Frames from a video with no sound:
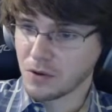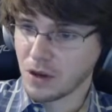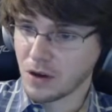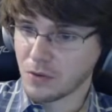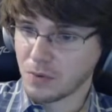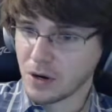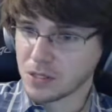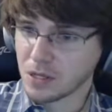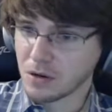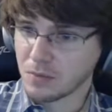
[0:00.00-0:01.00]
the other parts
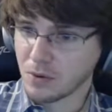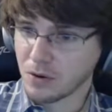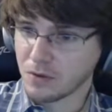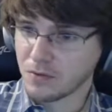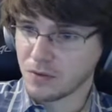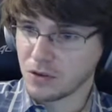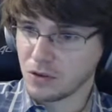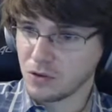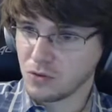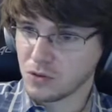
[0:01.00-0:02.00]
that are important for you,